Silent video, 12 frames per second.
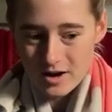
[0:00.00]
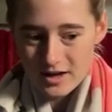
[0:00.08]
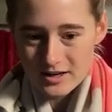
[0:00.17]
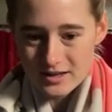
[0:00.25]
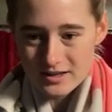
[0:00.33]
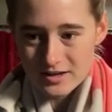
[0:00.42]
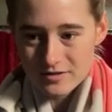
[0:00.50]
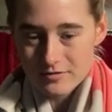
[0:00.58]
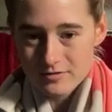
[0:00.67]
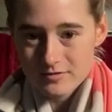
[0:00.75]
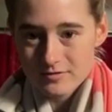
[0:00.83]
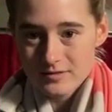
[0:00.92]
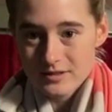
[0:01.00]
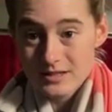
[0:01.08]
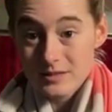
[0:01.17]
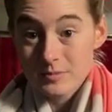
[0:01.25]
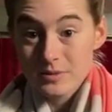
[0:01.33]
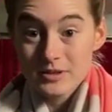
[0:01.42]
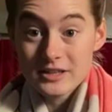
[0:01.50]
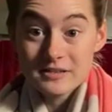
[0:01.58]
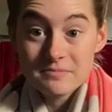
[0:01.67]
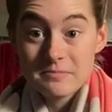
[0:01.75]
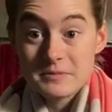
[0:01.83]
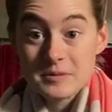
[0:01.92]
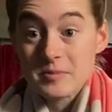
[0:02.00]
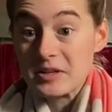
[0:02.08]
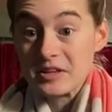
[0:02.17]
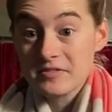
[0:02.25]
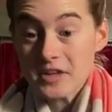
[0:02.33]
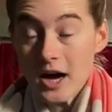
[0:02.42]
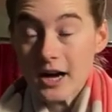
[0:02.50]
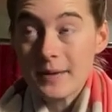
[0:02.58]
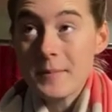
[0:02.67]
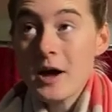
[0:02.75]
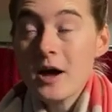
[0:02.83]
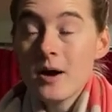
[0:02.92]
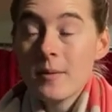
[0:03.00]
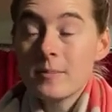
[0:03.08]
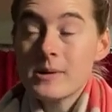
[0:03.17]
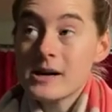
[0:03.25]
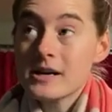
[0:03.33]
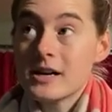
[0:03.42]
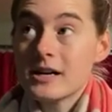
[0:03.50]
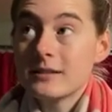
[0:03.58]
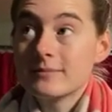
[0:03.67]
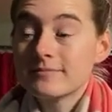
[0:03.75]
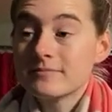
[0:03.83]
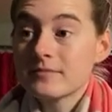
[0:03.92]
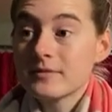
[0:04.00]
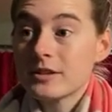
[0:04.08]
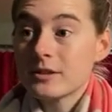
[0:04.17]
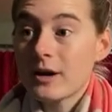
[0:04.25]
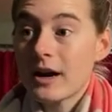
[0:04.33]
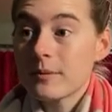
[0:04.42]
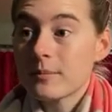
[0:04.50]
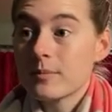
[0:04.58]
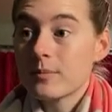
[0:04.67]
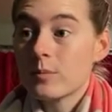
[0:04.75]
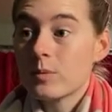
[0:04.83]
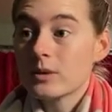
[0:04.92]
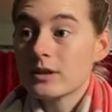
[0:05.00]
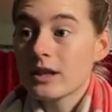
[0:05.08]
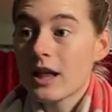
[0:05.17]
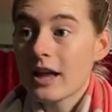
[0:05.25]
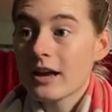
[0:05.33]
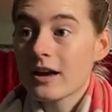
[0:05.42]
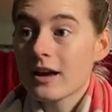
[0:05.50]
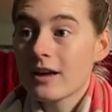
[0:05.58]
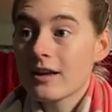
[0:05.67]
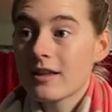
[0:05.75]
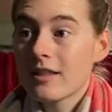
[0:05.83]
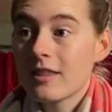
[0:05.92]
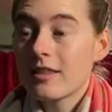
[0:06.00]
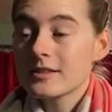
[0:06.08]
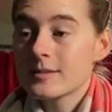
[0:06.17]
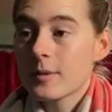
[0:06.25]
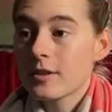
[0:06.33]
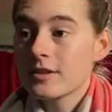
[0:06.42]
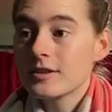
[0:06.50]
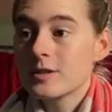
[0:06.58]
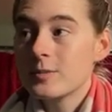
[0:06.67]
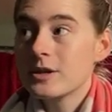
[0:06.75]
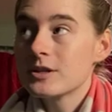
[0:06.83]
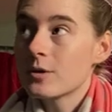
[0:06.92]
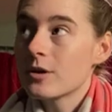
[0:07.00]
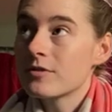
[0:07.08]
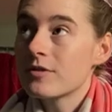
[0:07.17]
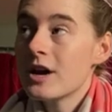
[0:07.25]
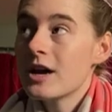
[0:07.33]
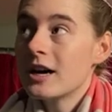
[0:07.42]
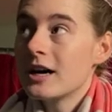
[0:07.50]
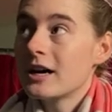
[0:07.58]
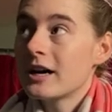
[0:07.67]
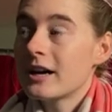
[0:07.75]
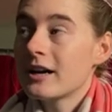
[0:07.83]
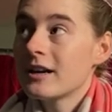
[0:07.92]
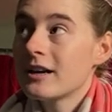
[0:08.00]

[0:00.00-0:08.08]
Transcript: enough, simply enough time. But, I would like this month to be sort of a